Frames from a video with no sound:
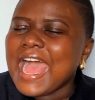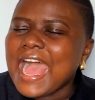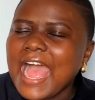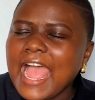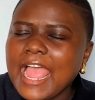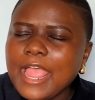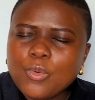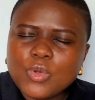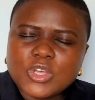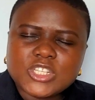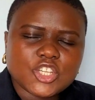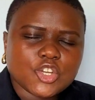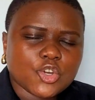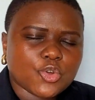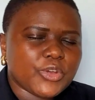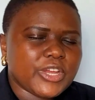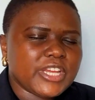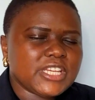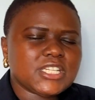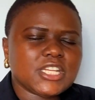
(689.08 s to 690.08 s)
I was
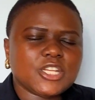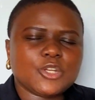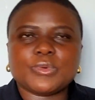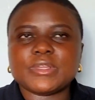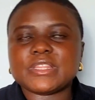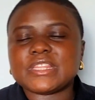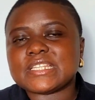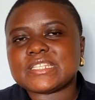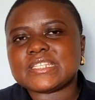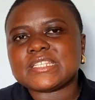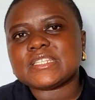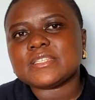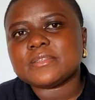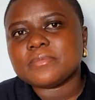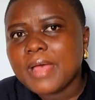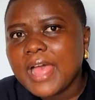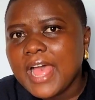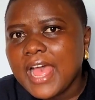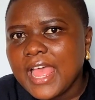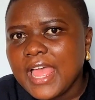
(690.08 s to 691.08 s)
greeted with a
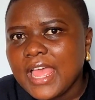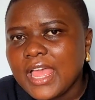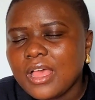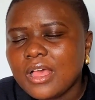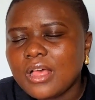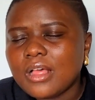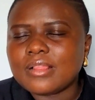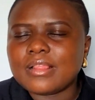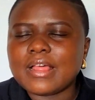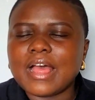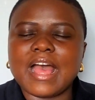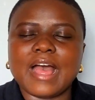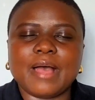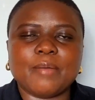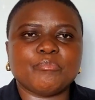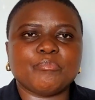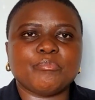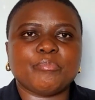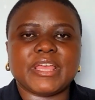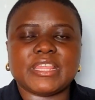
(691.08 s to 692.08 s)

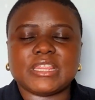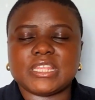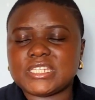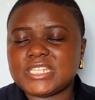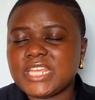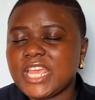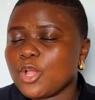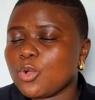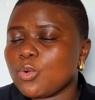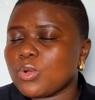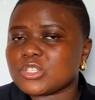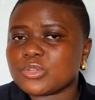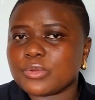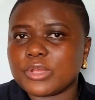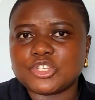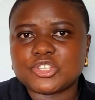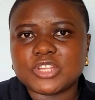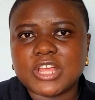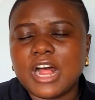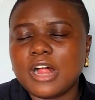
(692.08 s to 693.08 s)
smile by the tech who was
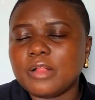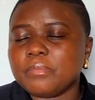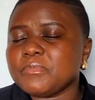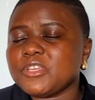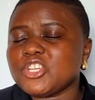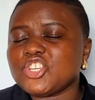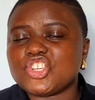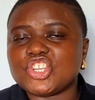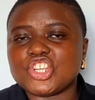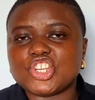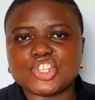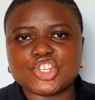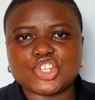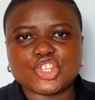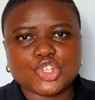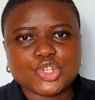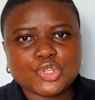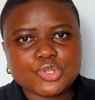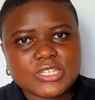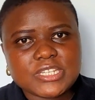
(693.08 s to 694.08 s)
going to help me. She
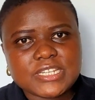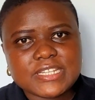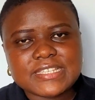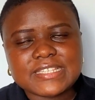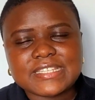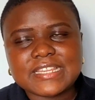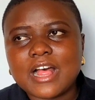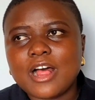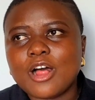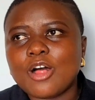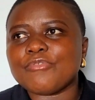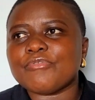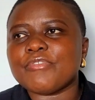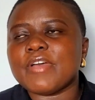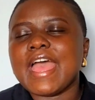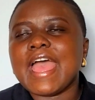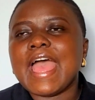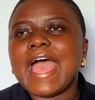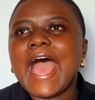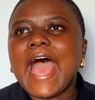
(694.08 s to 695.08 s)
introduced herself.
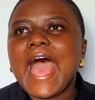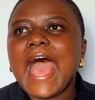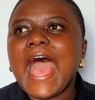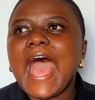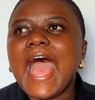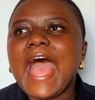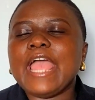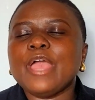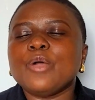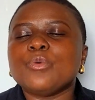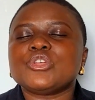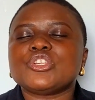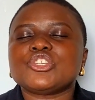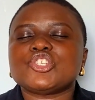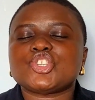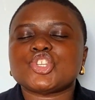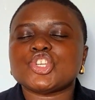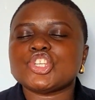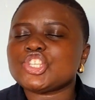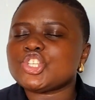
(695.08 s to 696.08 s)
I
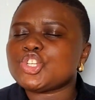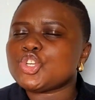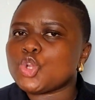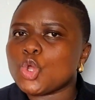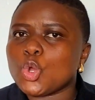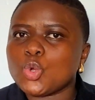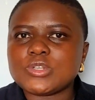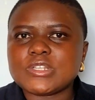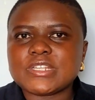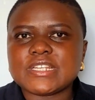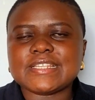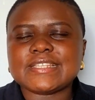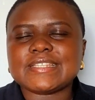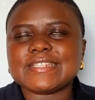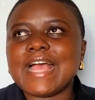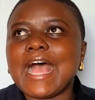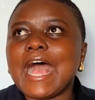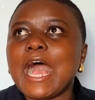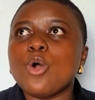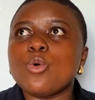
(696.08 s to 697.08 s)
was just noticed
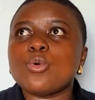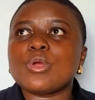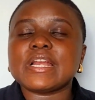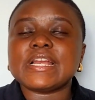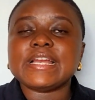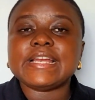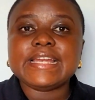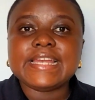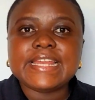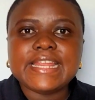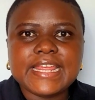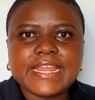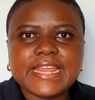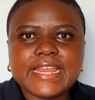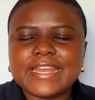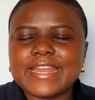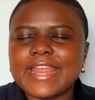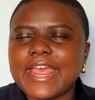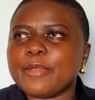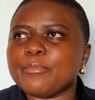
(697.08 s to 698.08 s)
how
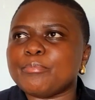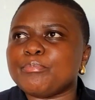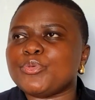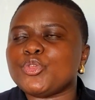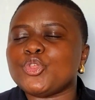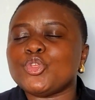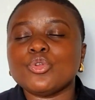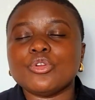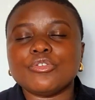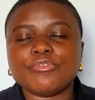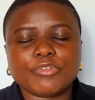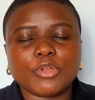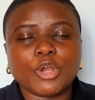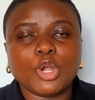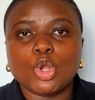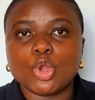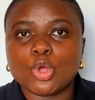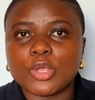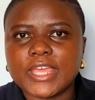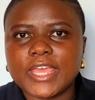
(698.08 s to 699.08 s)
clean and beautiful
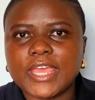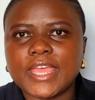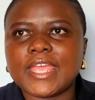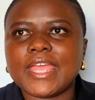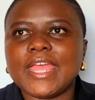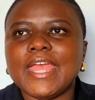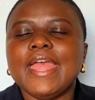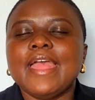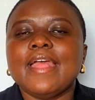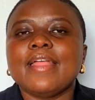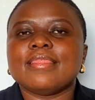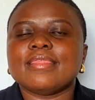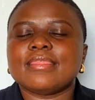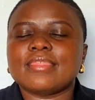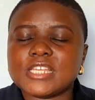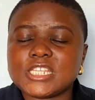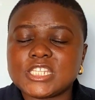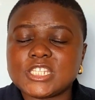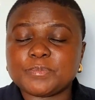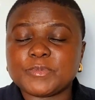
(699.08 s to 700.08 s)
looking
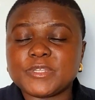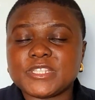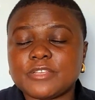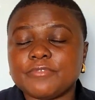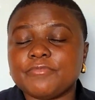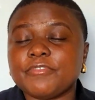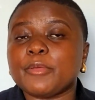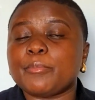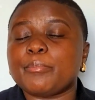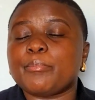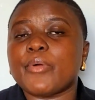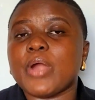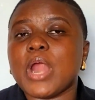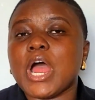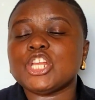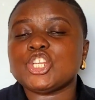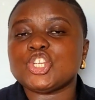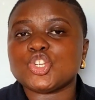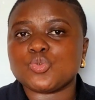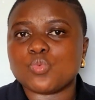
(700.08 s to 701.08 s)
this specific
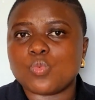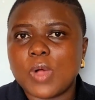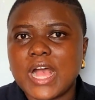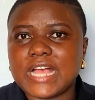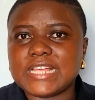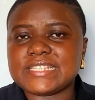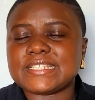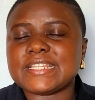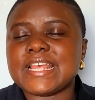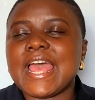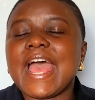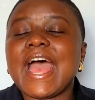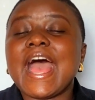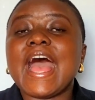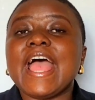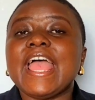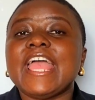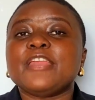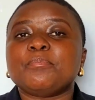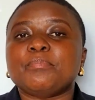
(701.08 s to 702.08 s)
branch was.
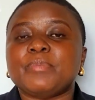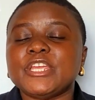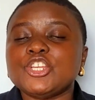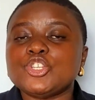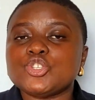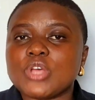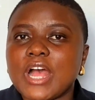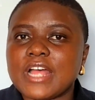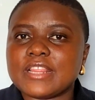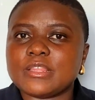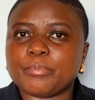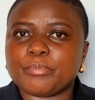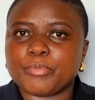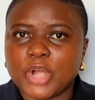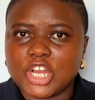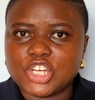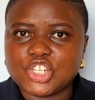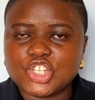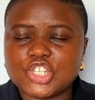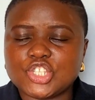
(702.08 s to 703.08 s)
I had been to other
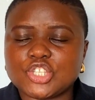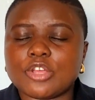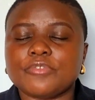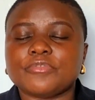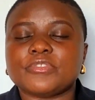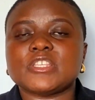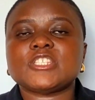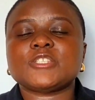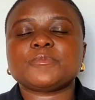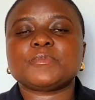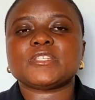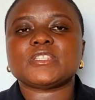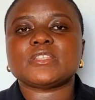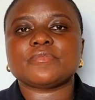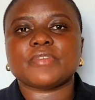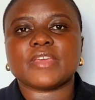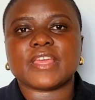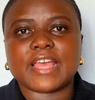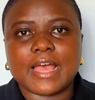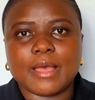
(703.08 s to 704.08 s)
branches of this
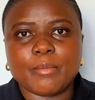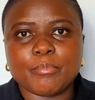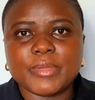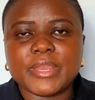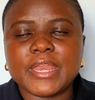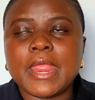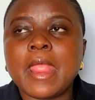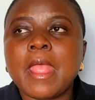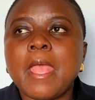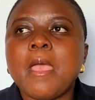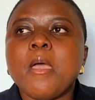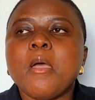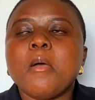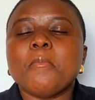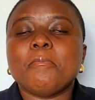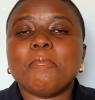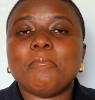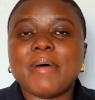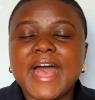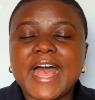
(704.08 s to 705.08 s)
specific company,
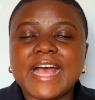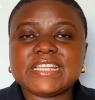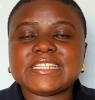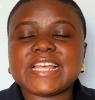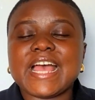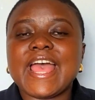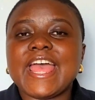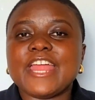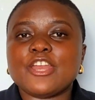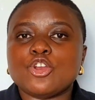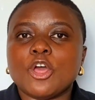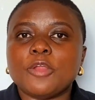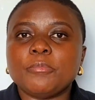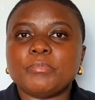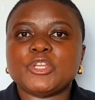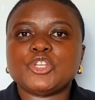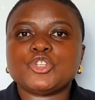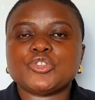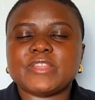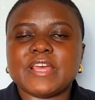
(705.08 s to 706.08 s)
but I had not
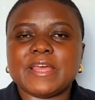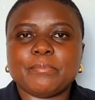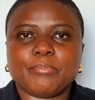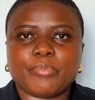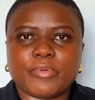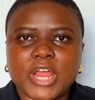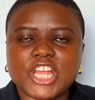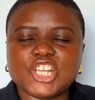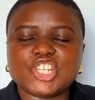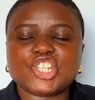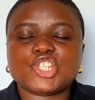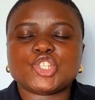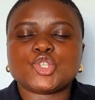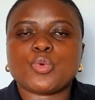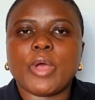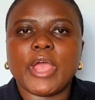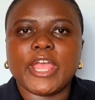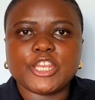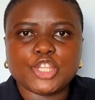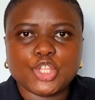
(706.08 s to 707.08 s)
been to that branch. It's
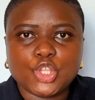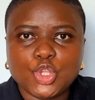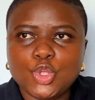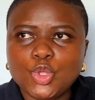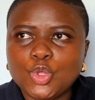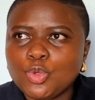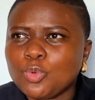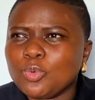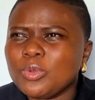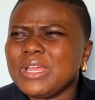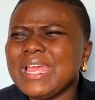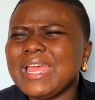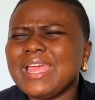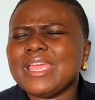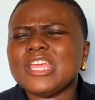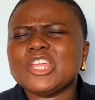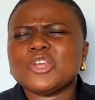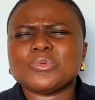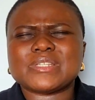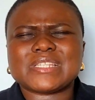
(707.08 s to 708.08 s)
quite new.
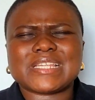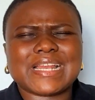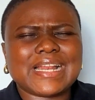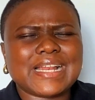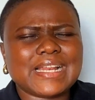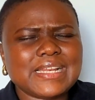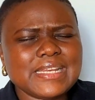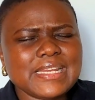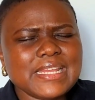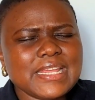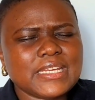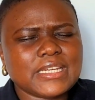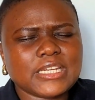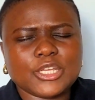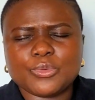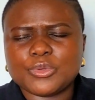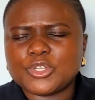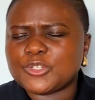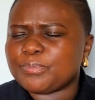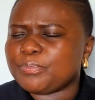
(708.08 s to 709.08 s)
It was clean.
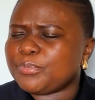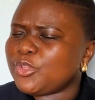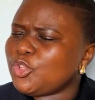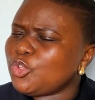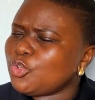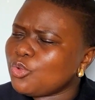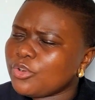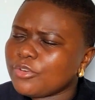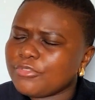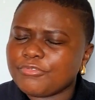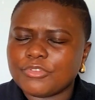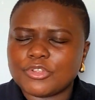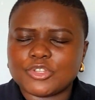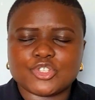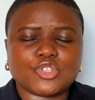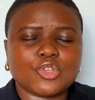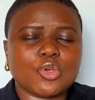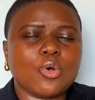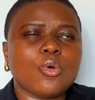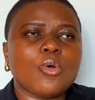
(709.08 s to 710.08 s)
It was beautiful.
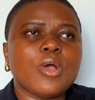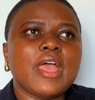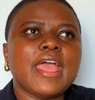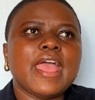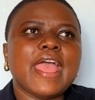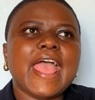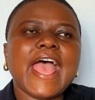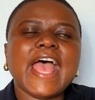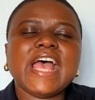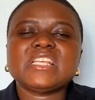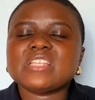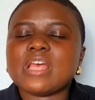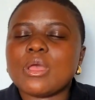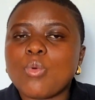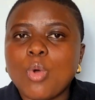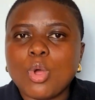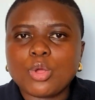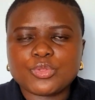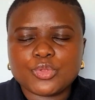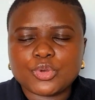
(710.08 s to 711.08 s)
So as I
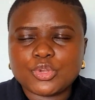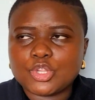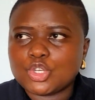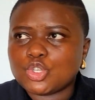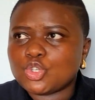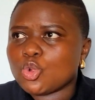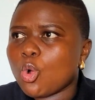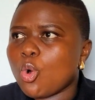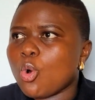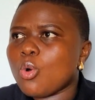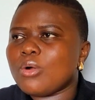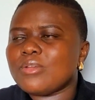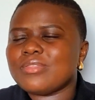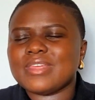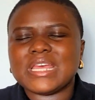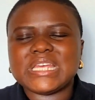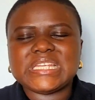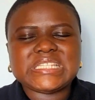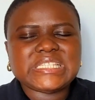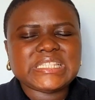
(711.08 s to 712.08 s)
walked through the door, the
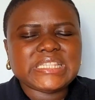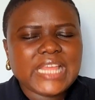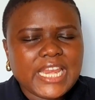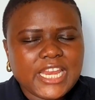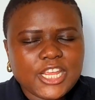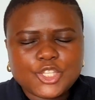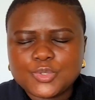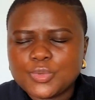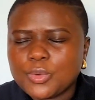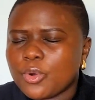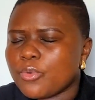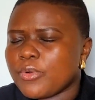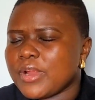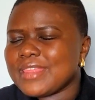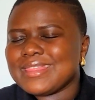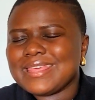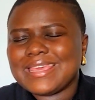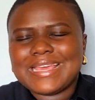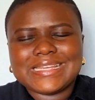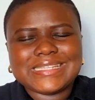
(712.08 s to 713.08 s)
aesthetics were
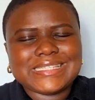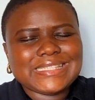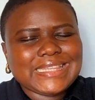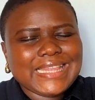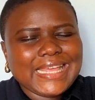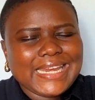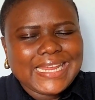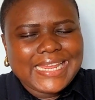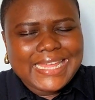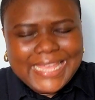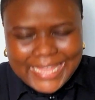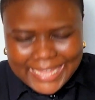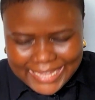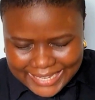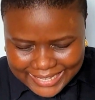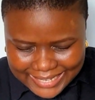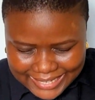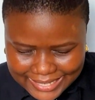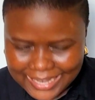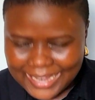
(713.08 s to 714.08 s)
already aesthetic
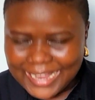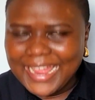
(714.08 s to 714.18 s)
king.